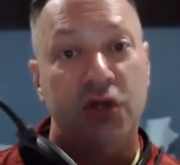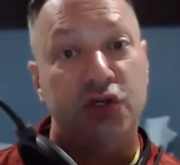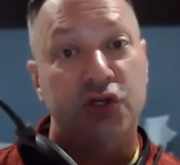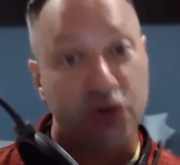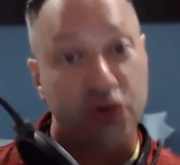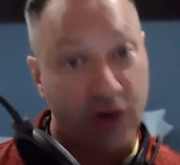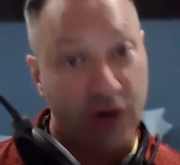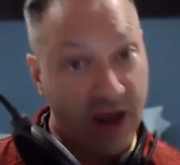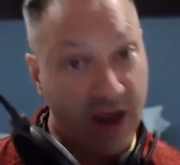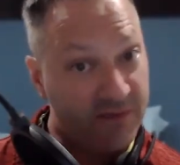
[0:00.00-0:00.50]

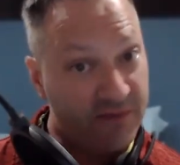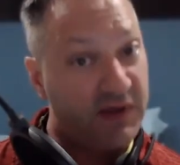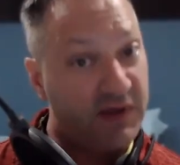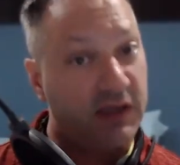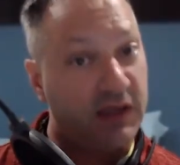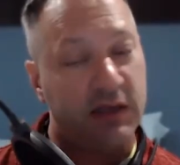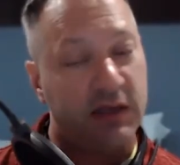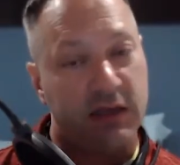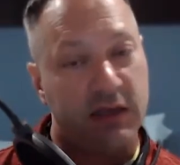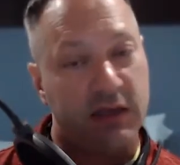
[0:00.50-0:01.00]

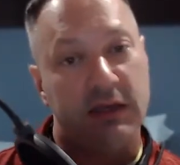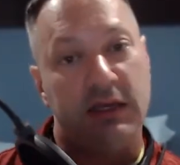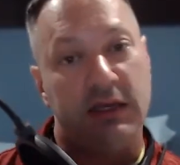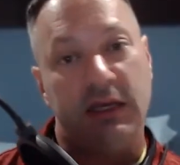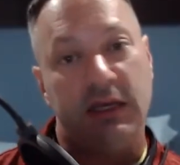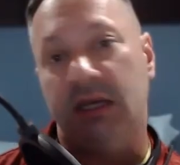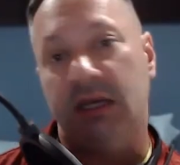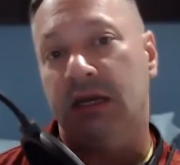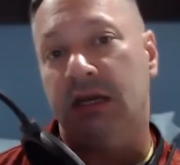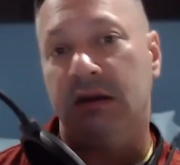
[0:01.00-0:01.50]
Traffic
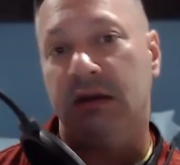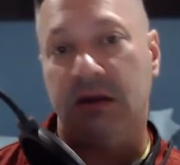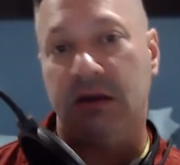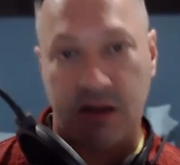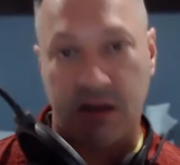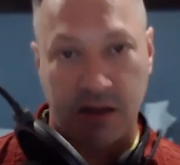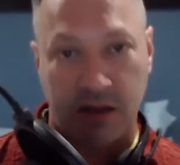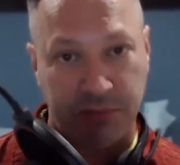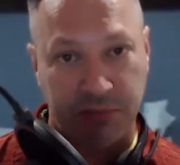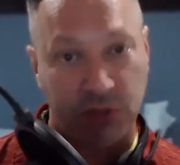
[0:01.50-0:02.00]
and
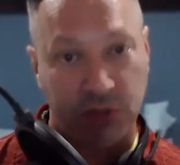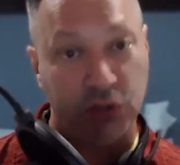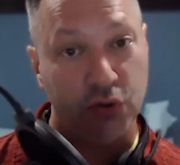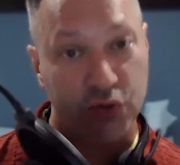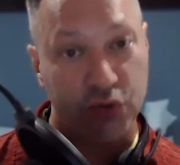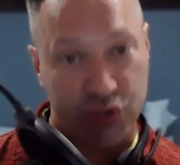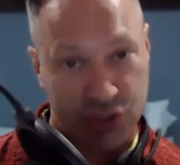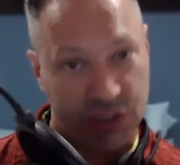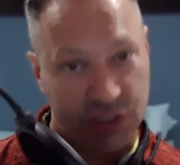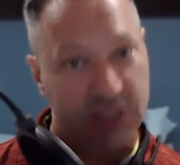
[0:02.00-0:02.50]

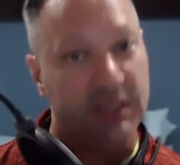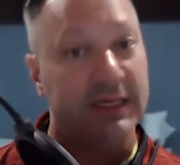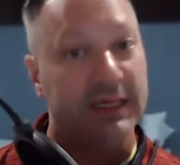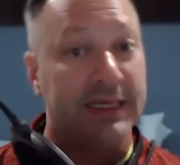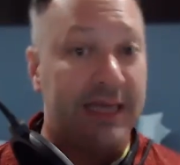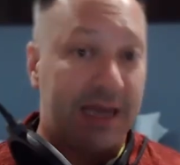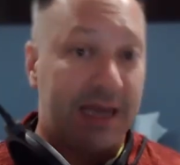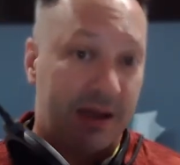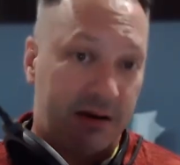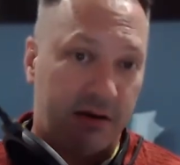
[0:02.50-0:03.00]
pollution,
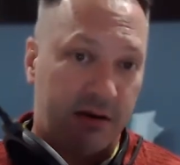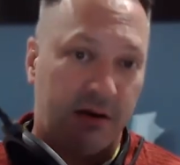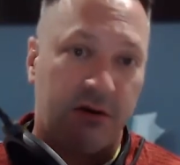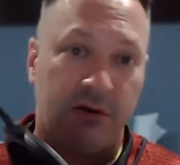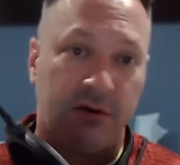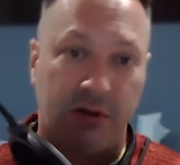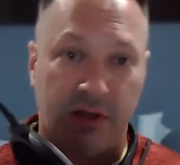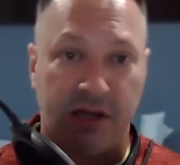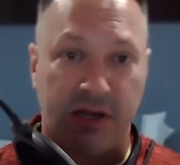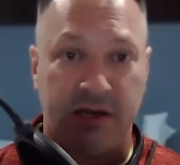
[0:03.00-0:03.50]
again,
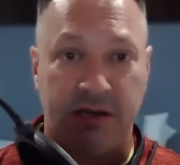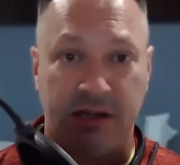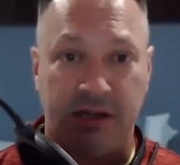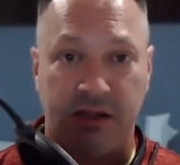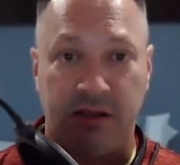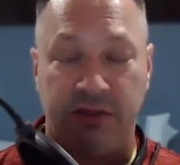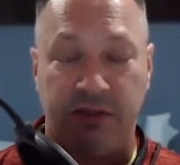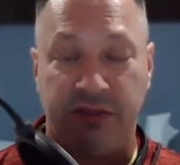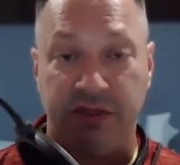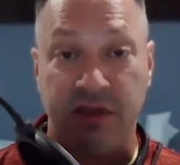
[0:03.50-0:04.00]
underlining
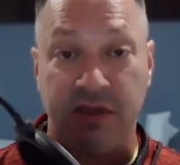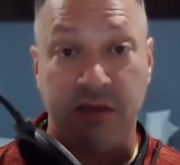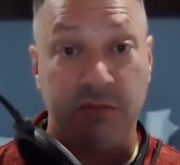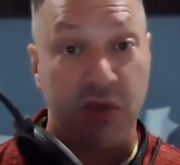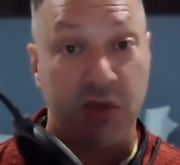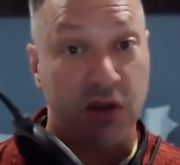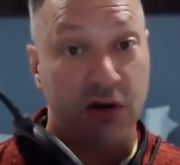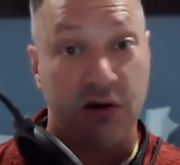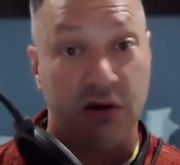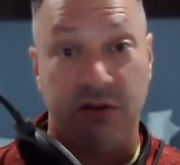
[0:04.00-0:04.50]
theme
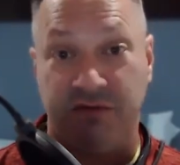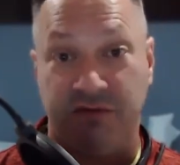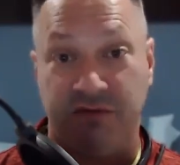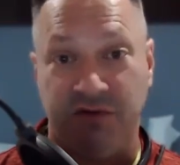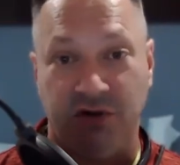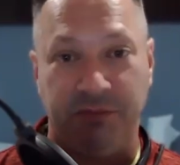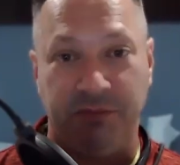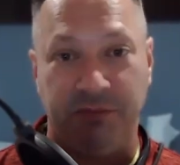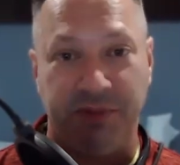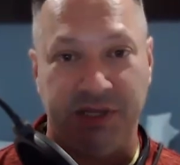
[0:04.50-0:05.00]
here in the
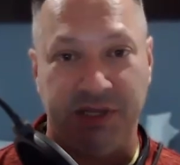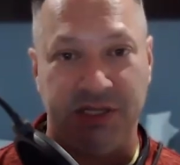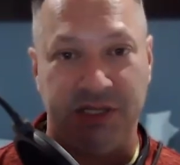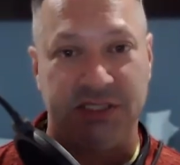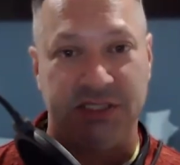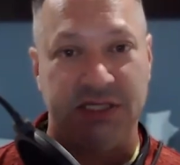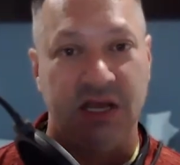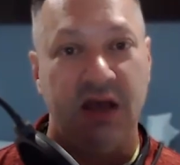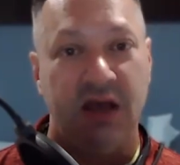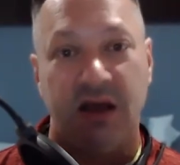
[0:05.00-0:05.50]

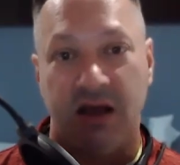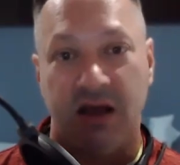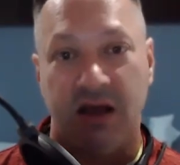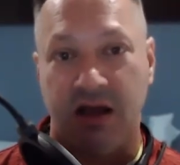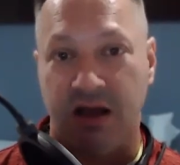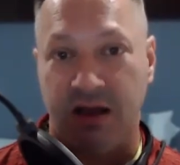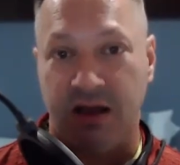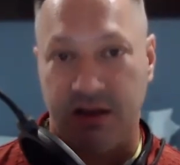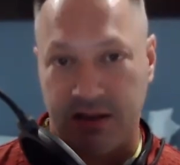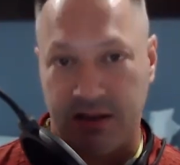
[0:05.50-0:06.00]
Philippines,
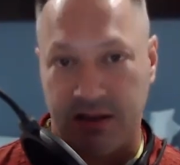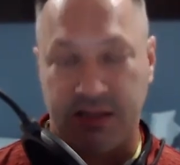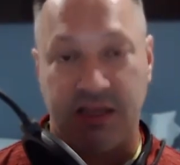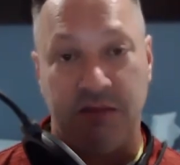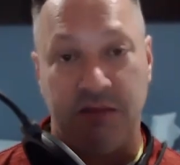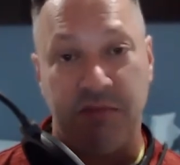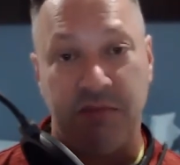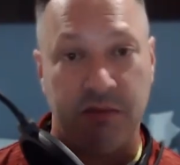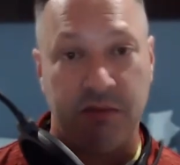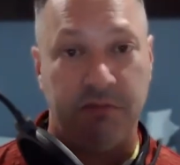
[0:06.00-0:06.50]

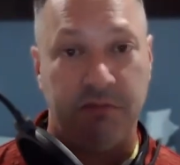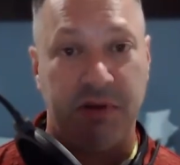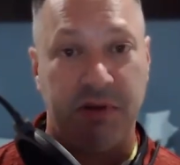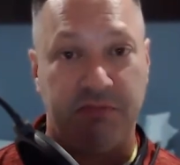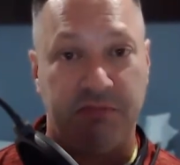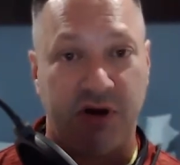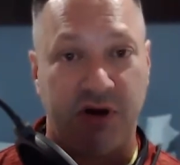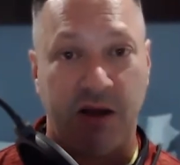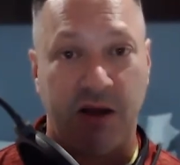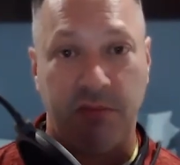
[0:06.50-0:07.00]
can be a bit
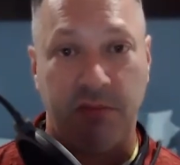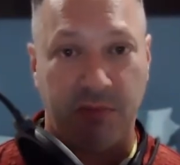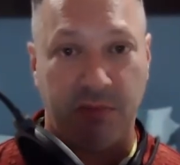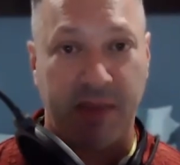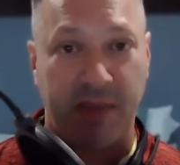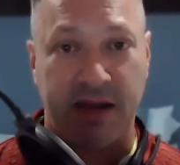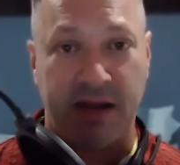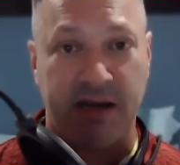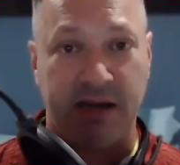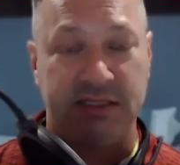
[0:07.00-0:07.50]

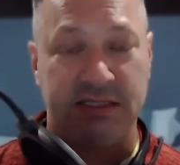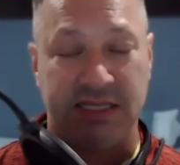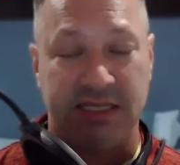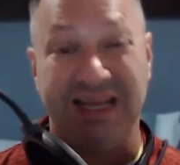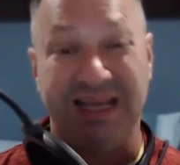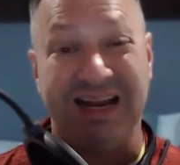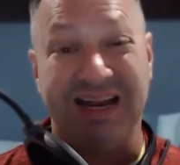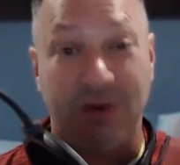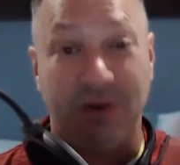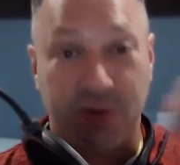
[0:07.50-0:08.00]
problematic to
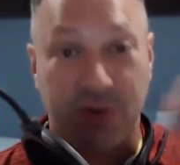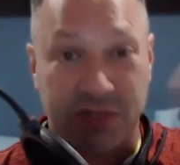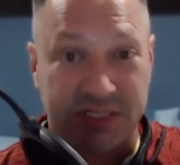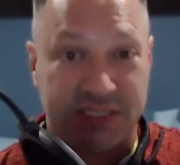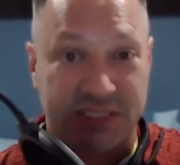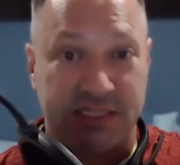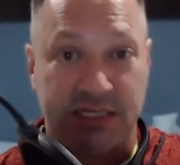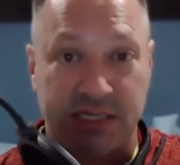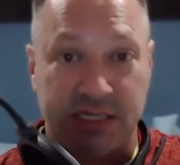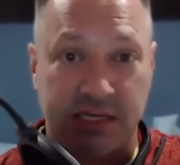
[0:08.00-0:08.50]
get out of the
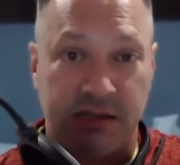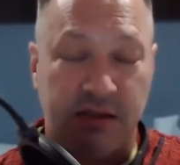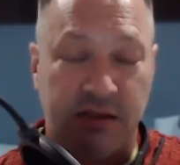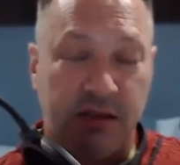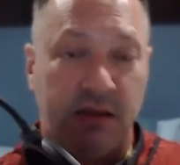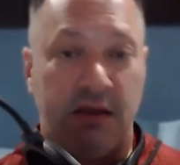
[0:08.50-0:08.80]
city.